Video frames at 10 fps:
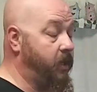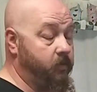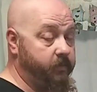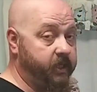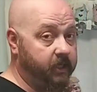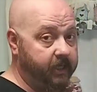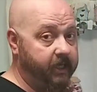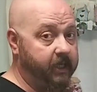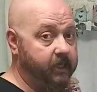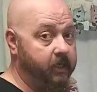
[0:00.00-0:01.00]
not going to be
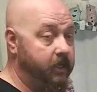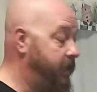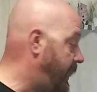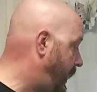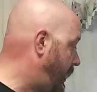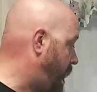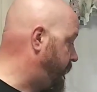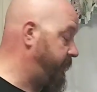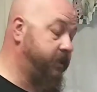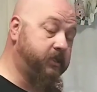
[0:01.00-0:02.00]
cleaning
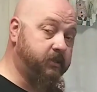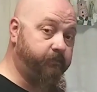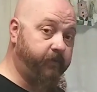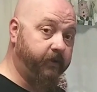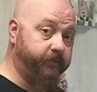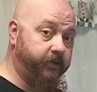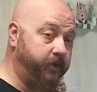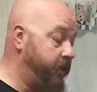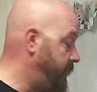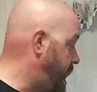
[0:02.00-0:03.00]
out this filter